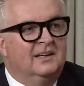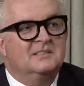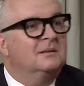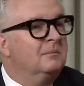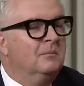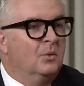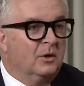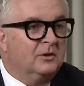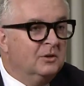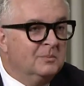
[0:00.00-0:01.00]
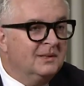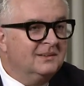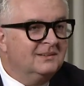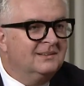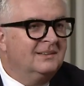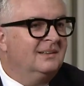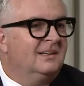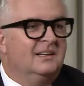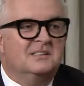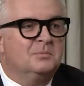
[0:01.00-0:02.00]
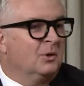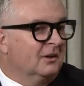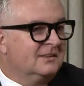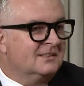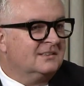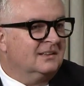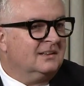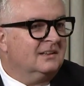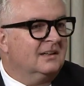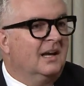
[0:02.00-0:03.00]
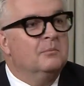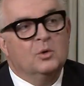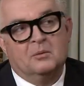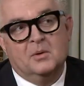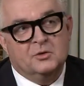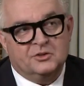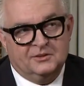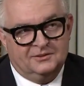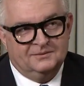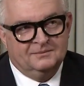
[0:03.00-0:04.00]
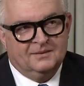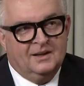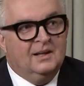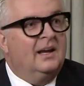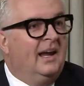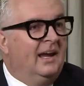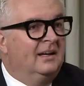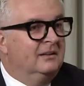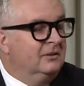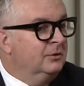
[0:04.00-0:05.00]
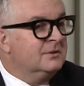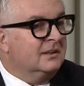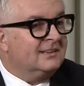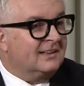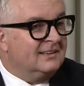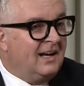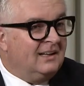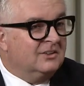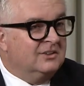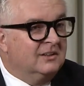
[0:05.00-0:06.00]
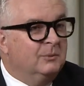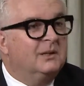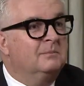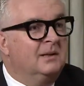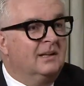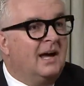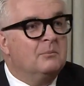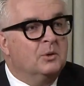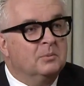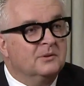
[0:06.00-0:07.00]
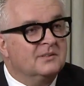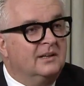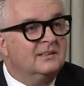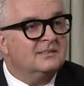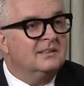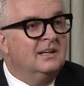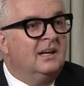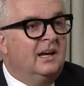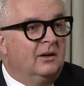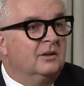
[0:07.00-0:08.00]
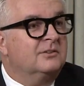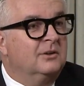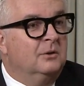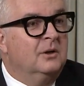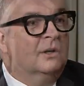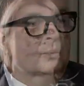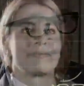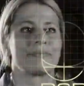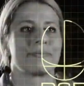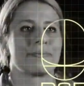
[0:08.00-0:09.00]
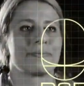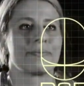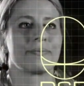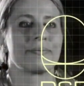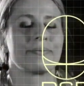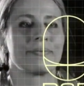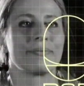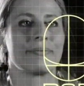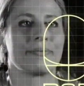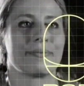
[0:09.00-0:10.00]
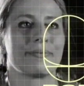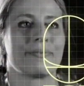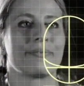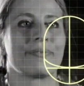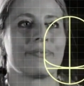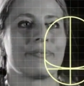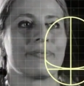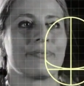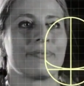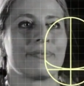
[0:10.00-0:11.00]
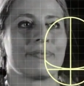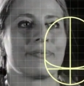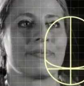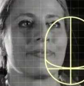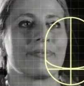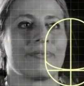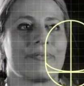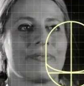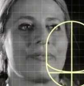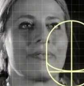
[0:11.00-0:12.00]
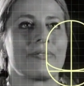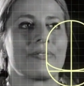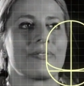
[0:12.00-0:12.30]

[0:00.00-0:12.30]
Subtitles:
It's more human, it's more artistic, and more emotional. And using technology, we can be a lot more precise, and also we can be very efficient in what we're doing as far as creating the smiles.